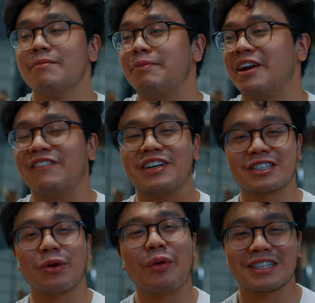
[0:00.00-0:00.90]
But if you're
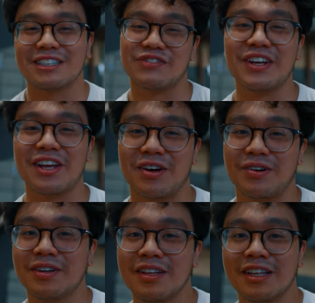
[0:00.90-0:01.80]
still watching this video,
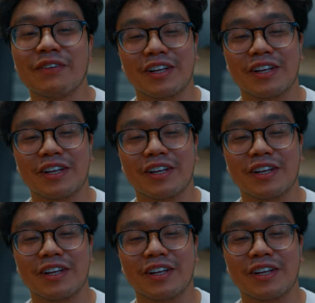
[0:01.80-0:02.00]
leave a